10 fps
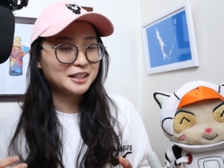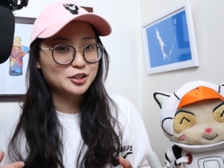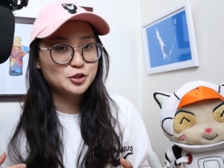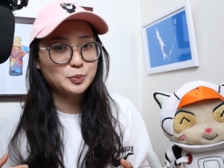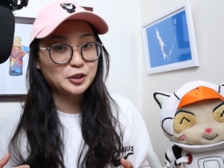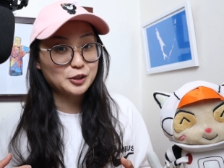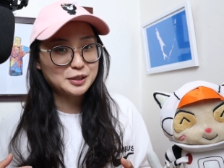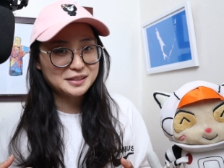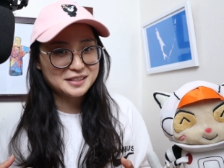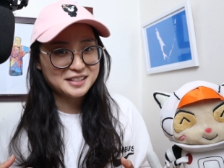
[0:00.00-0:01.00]

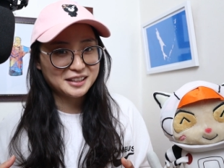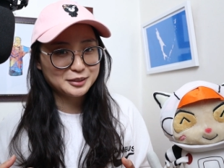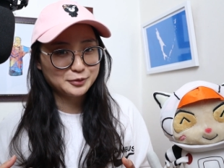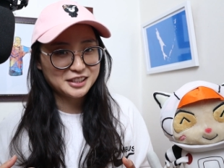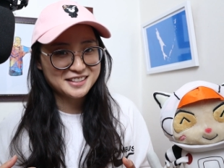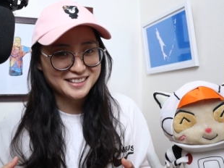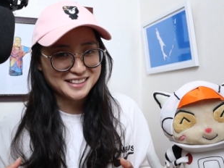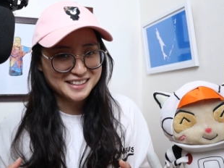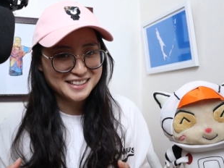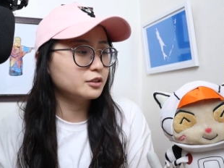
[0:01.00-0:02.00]
experience kind of
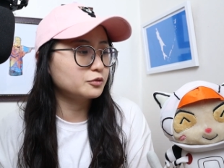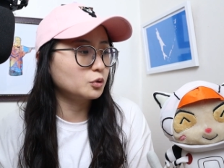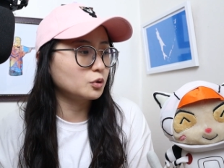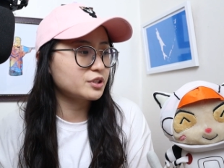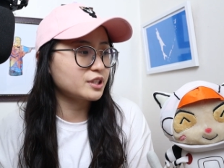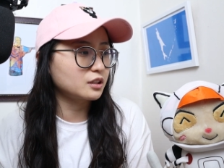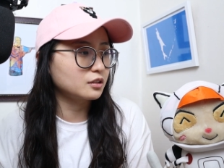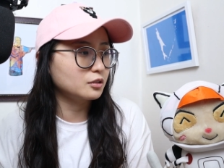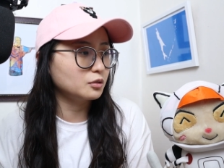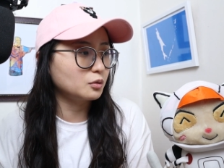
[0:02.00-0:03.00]
lesson. And of course, I
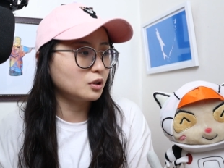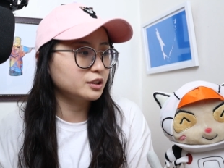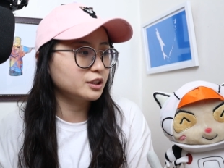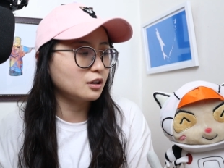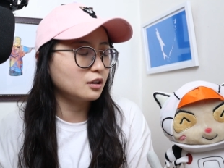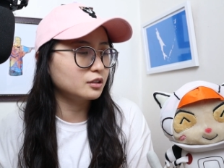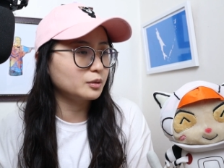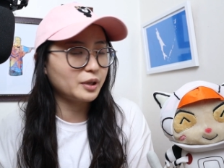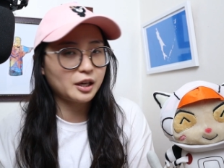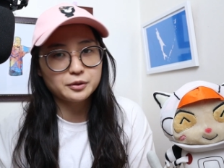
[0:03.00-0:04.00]
can go on and on
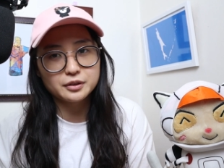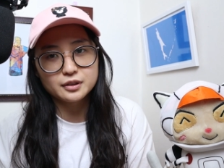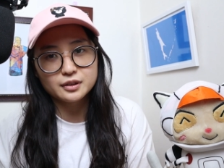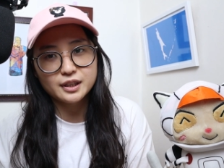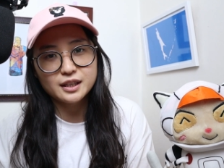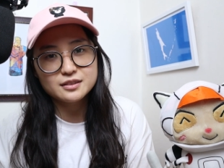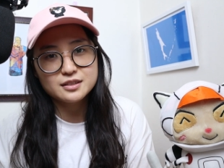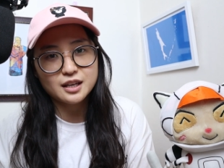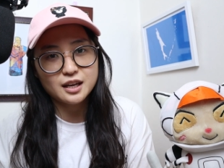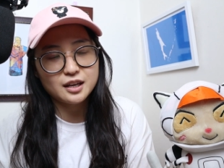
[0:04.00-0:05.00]
about the
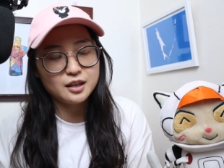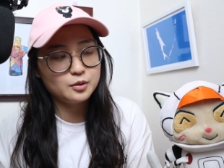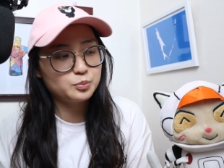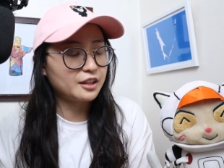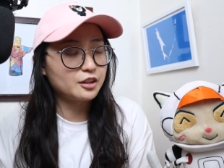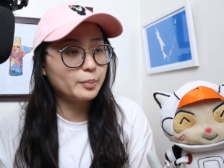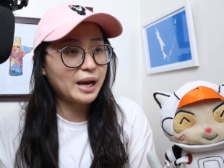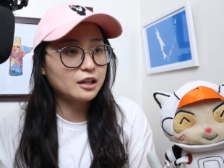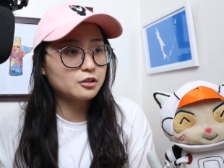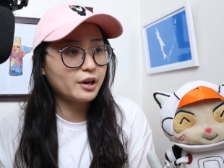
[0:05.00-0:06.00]
landscape and the
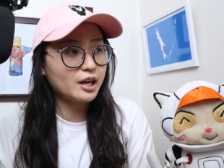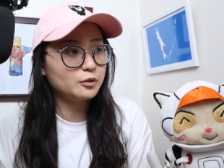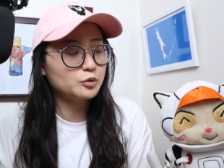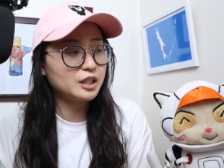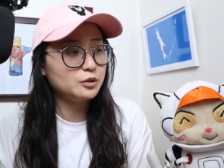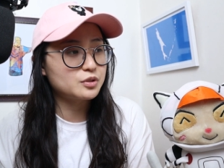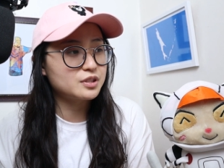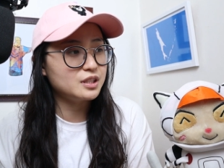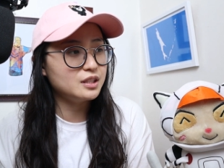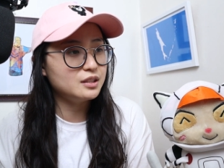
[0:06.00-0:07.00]
background that you
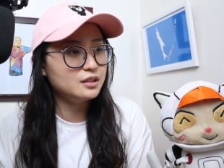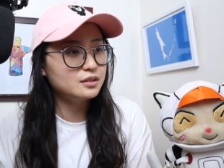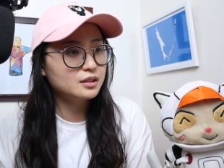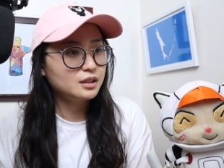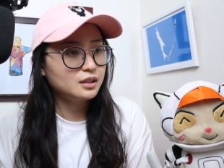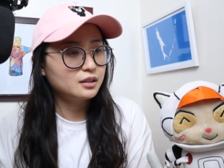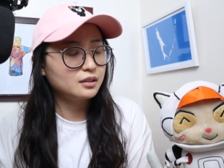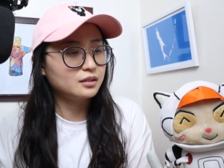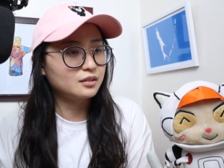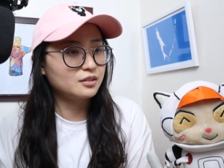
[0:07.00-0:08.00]
see,
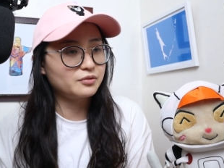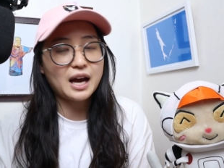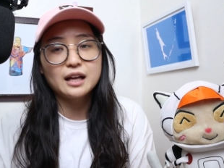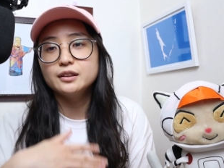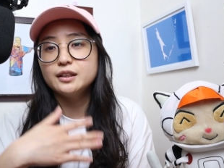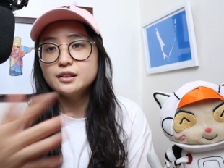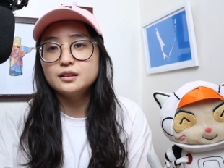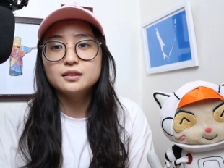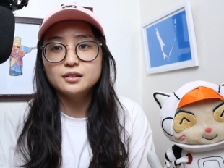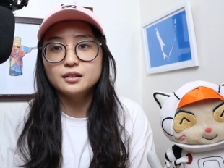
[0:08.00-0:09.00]
the
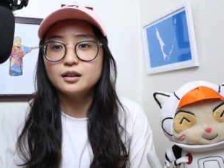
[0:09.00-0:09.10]
valley